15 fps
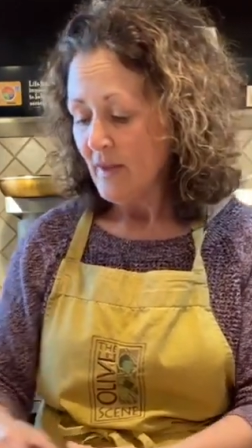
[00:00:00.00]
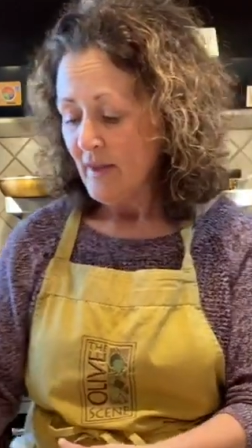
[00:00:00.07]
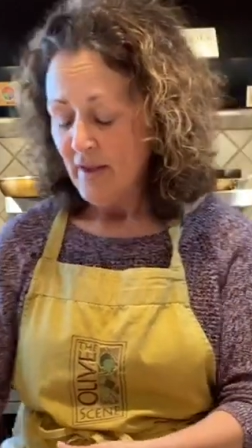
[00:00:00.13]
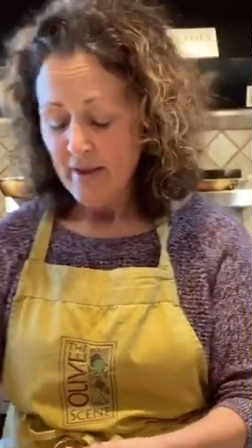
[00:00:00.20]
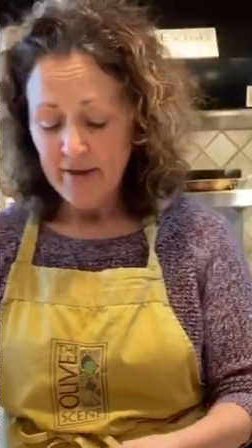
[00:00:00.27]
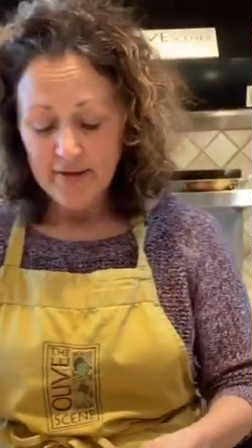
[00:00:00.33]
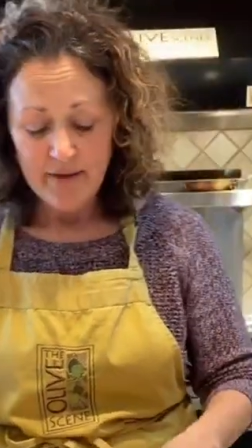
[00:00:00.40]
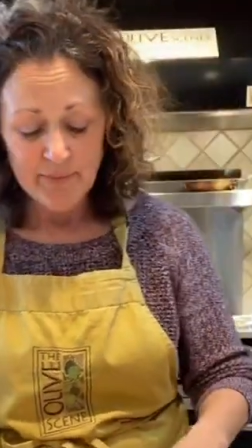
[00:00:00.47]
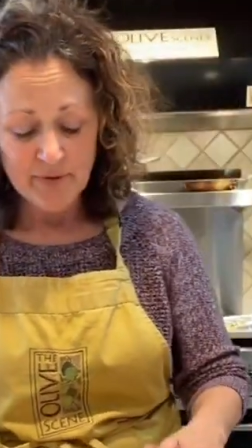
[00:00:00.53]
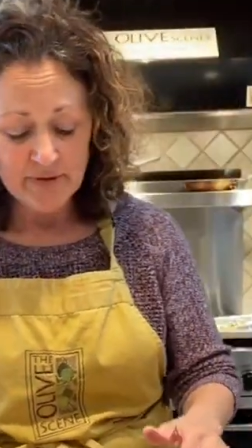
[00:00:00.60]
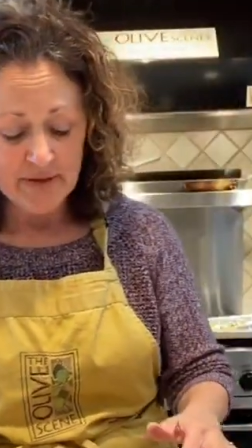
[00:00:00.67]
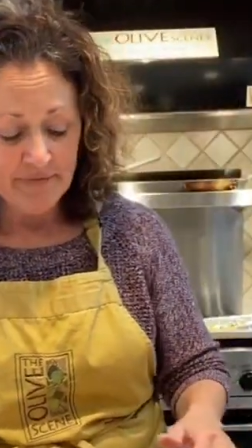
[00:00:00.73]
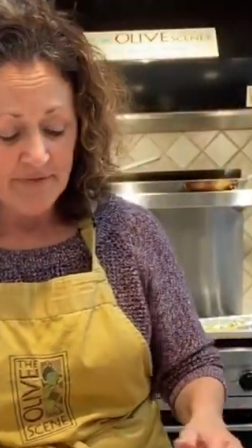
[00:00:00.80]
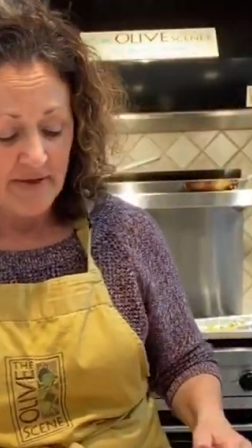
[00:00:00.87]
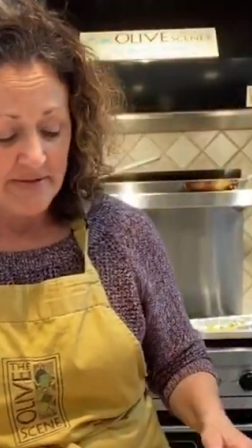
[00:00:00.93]
And I'm going to
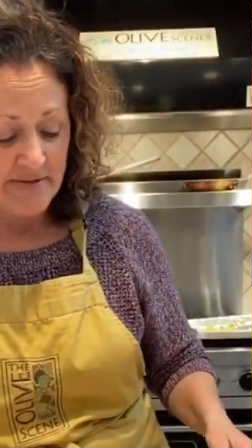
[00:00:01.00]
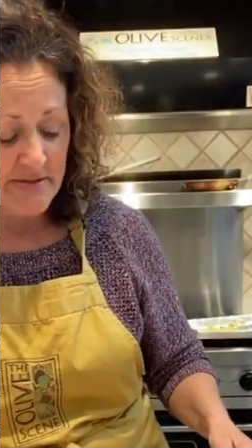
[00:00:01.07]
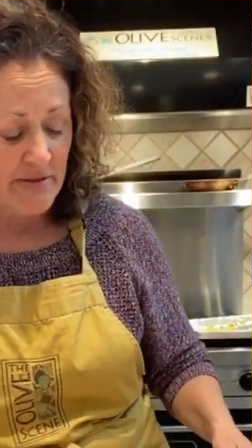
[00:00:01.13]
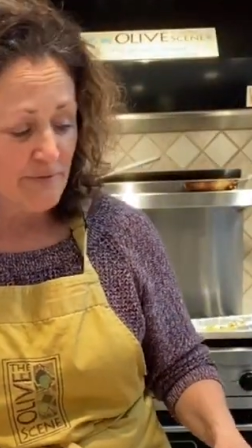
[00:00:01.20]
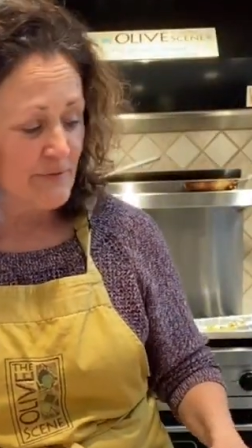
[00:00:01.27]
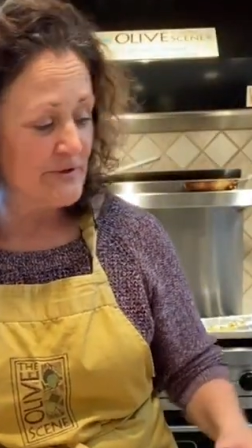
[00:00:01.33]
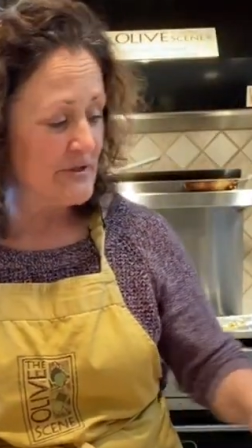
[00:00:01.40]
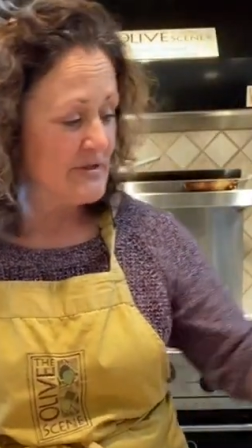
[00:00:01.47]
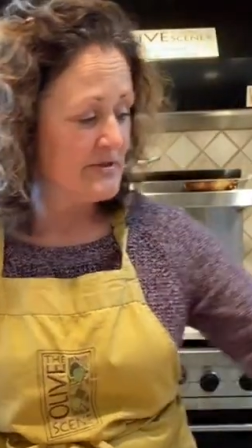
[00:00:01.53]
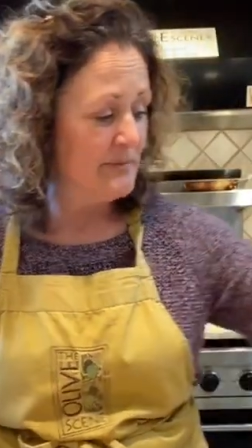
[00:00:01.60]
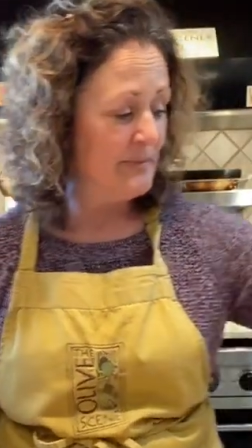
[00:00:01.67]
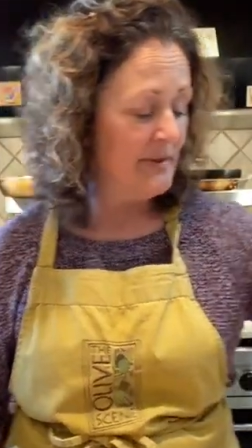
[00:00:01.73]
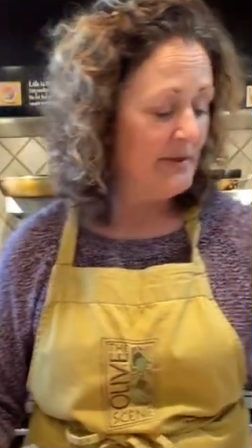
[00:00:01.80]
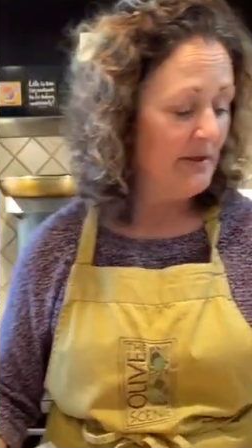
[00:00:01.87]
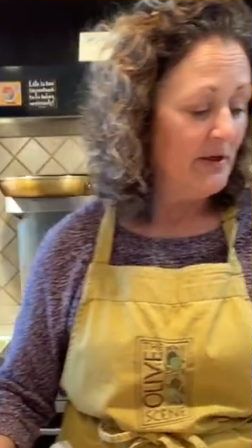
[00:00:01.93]
let that sit for just a
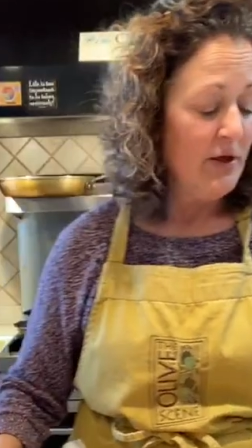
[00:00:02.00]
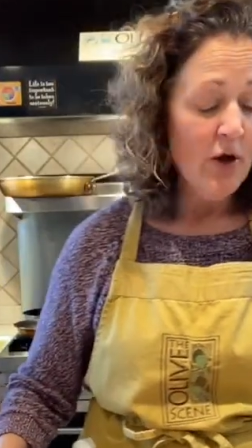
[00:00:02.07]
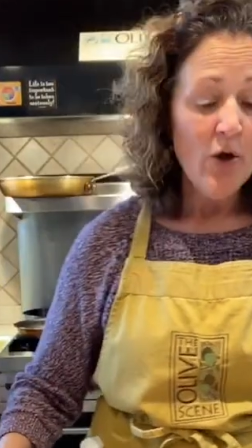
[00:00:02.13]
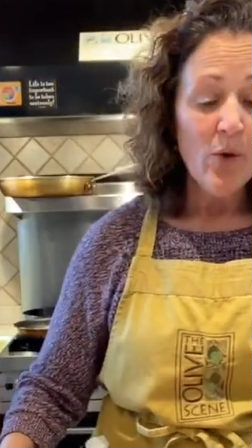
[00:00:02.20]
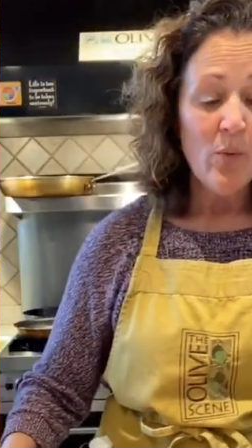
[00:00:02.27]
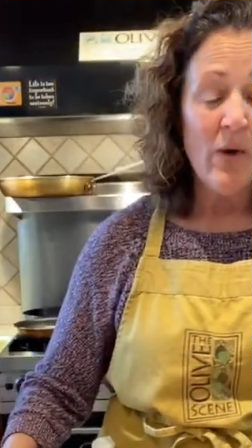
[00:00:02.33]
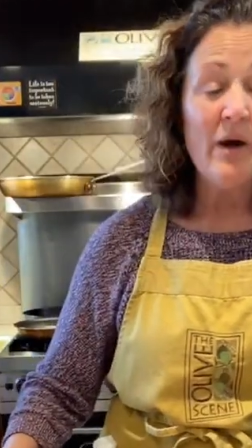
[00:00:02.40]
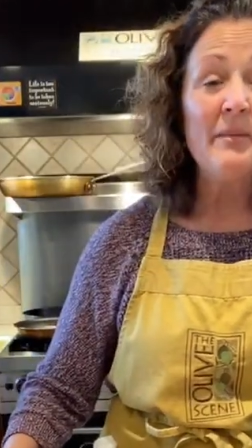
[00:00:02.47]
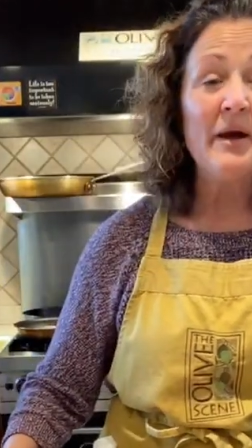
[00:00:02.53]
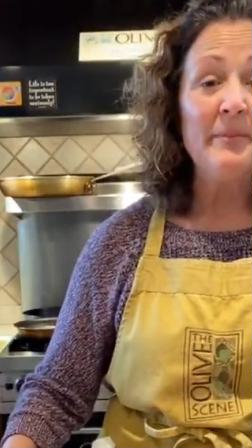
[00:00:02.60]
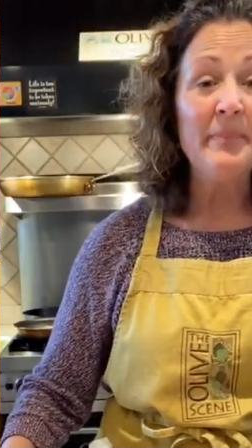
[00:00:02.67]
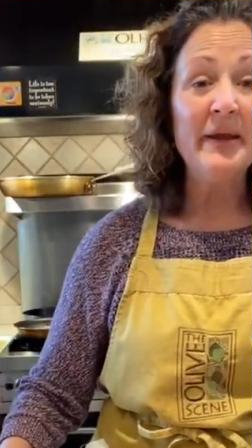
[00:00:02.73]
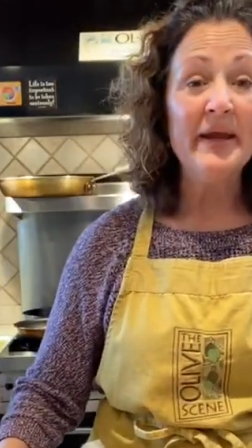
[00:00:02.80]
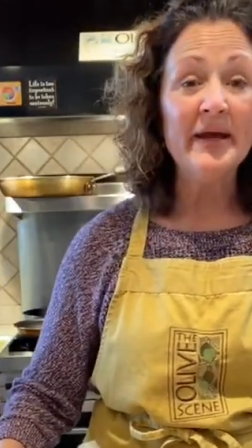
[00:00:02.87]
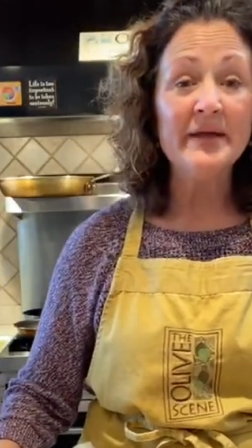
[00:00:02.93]
minute while my
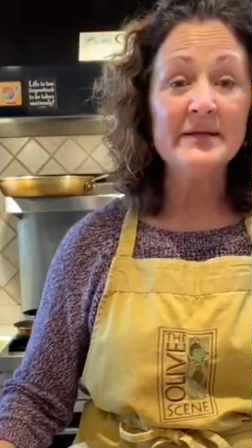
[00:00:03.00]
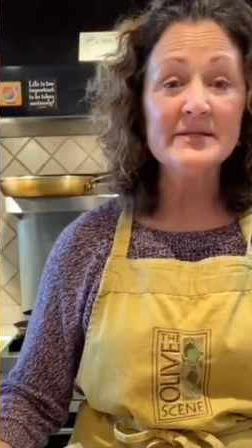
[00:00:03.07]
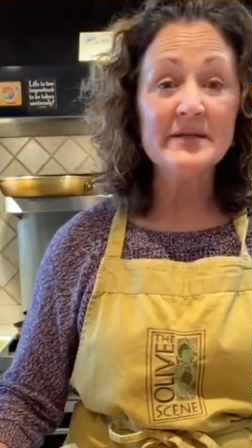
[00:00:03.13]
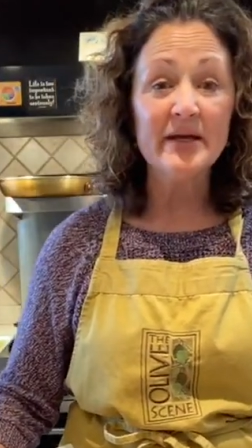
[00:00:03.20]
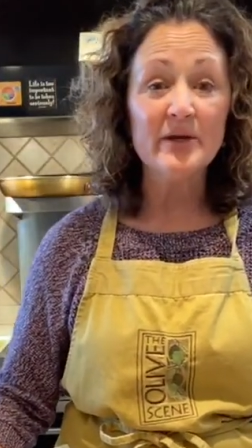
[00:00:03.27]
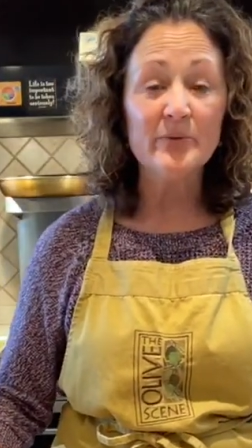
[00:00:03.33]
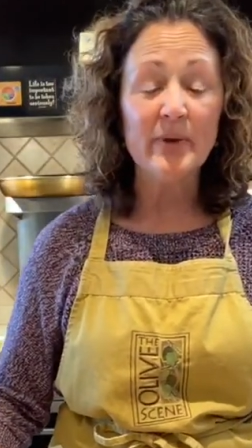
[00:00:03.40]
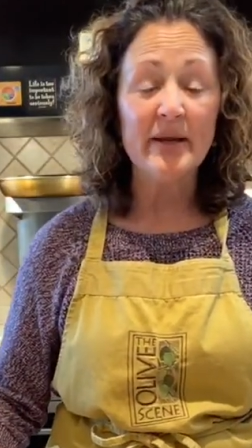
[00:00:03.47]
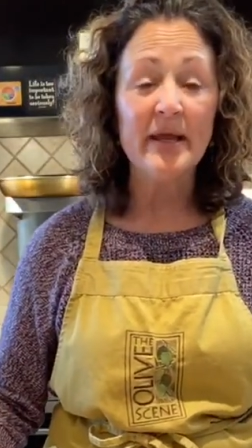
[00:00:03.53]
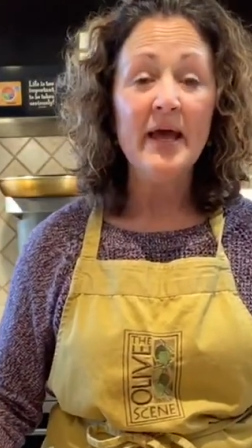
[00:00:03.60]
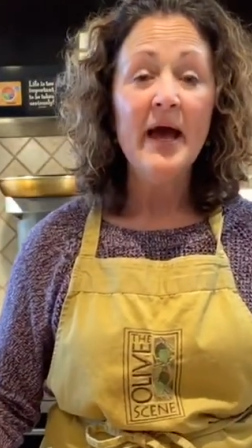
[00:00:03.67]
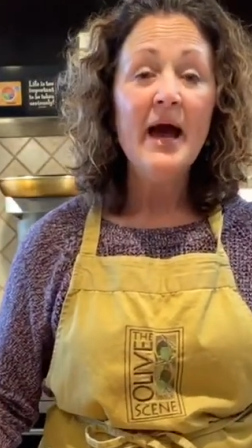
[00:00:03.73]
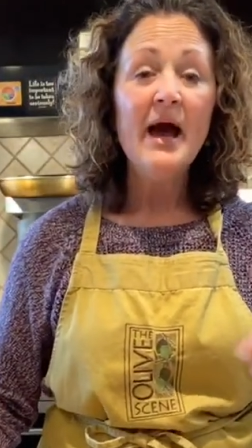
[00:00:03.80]
pan is getting ready.